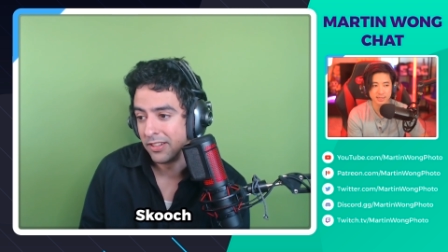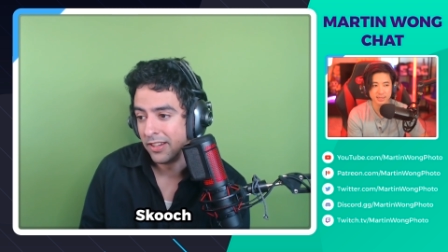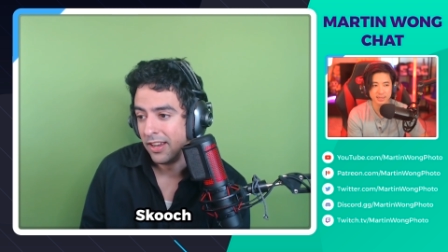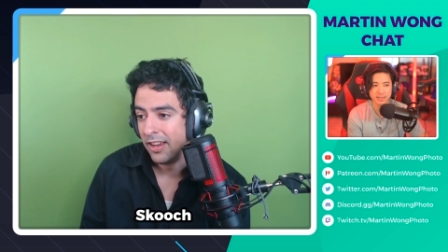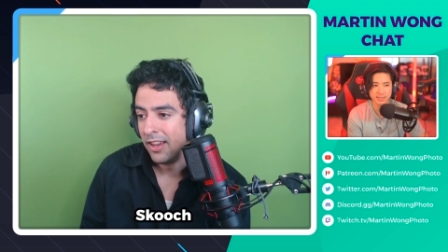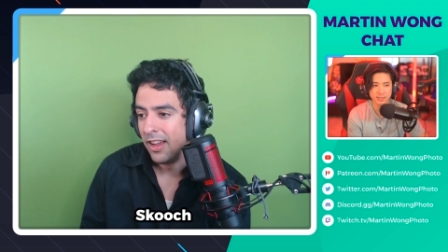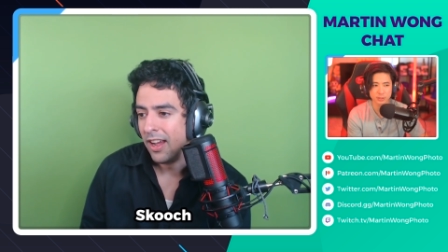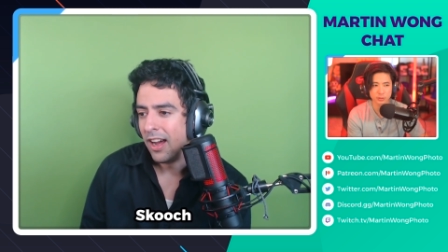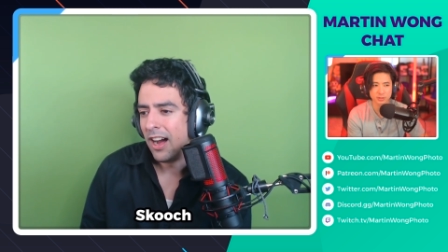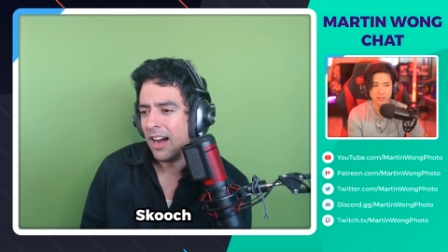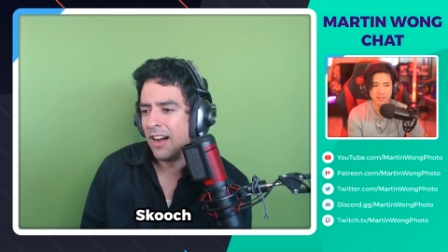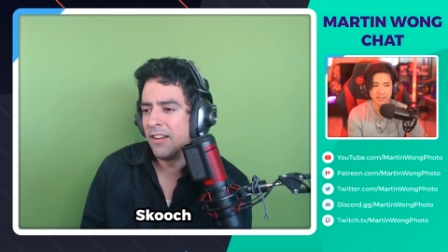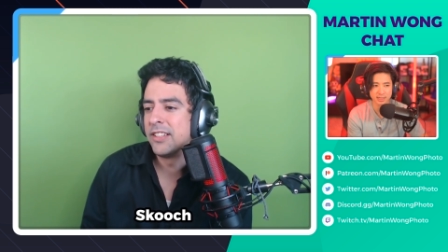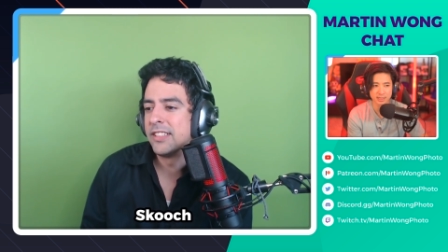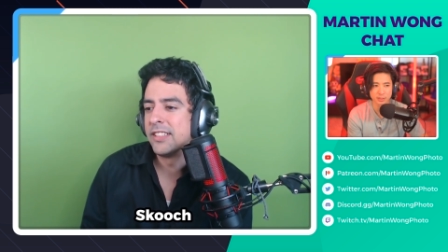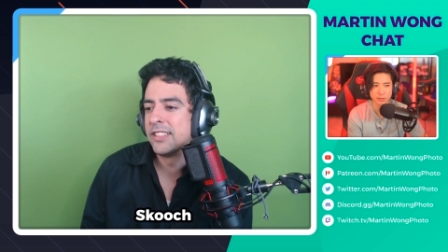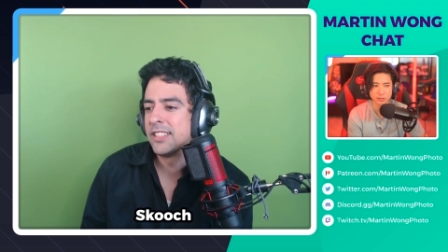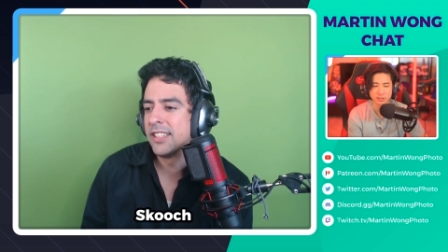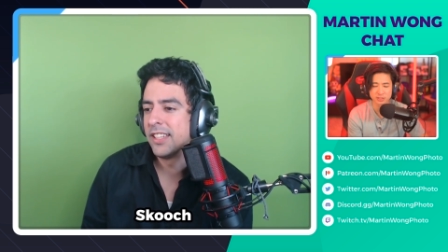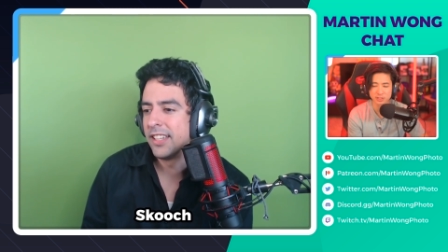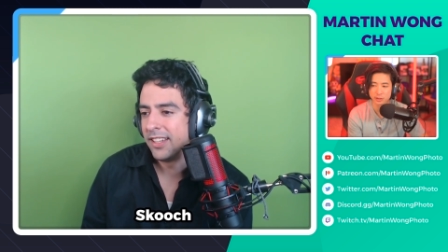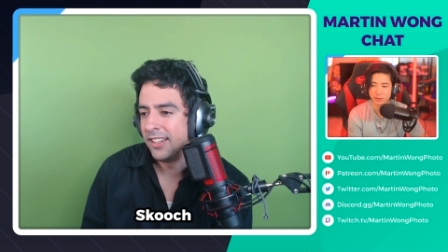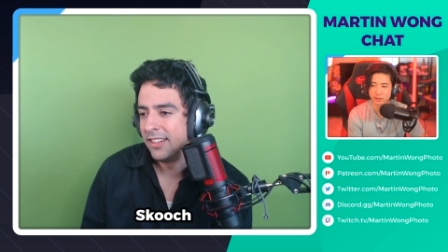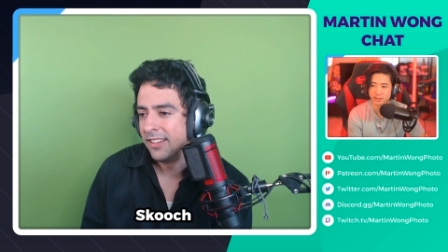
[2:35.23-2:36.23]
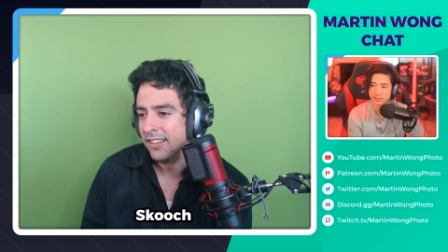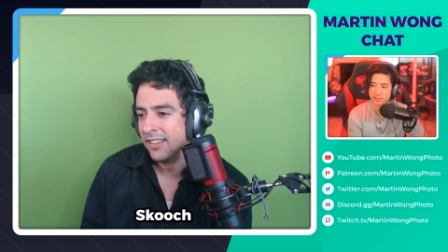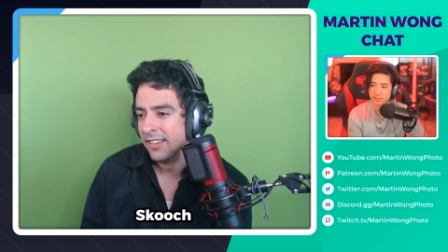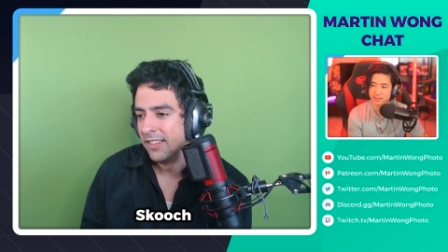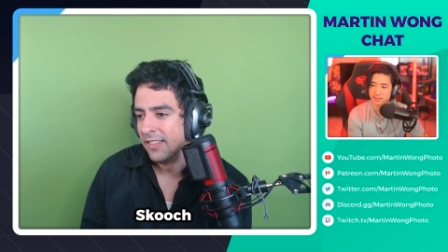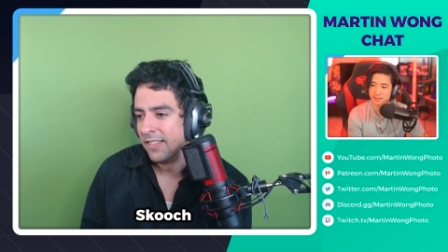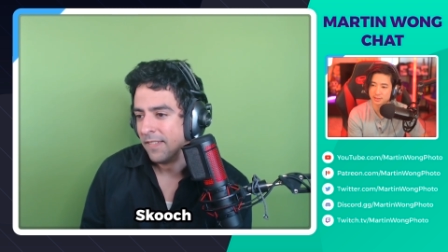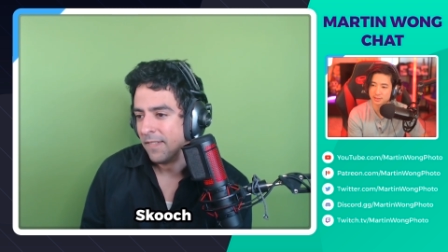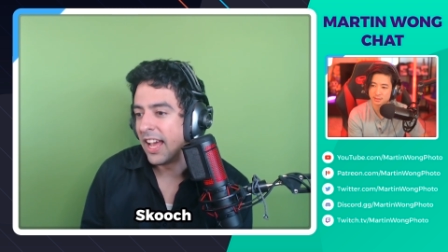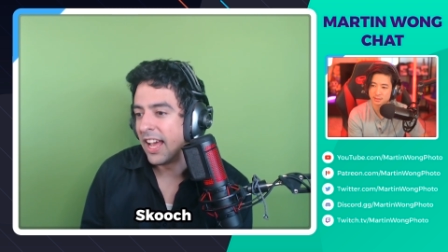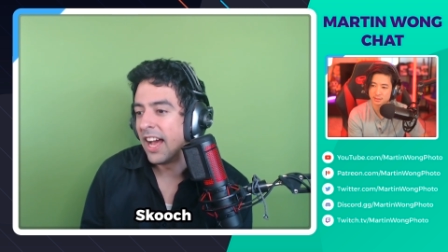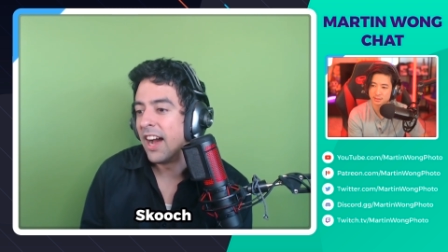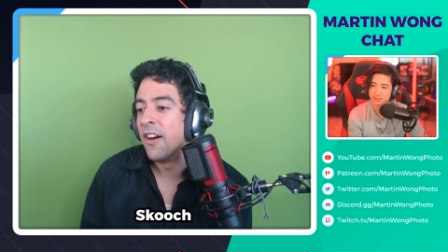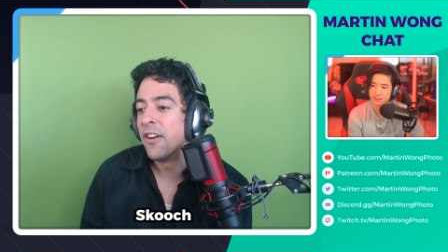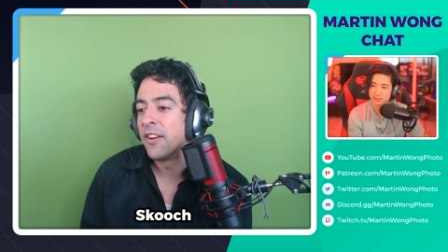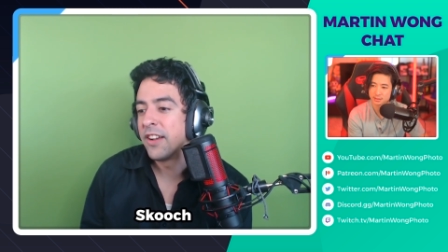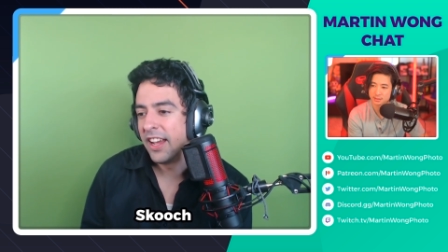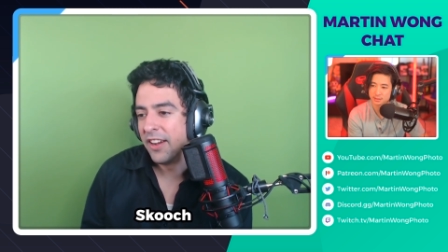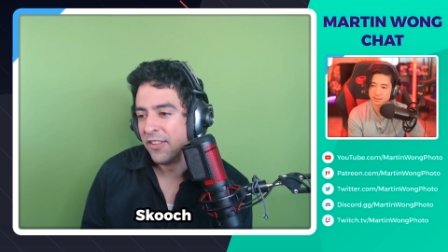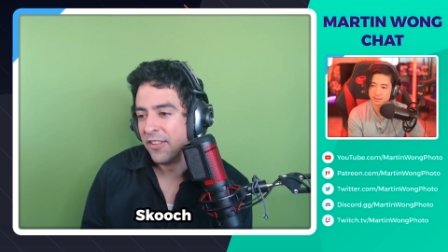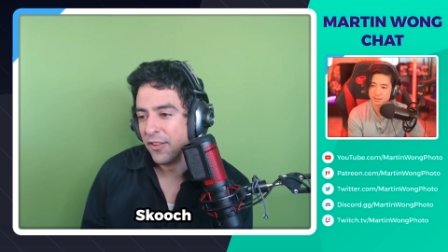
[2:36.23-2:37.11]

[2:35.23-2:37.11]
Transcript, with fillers: I think I know the Obviously, guy who started it. Yeah, okay.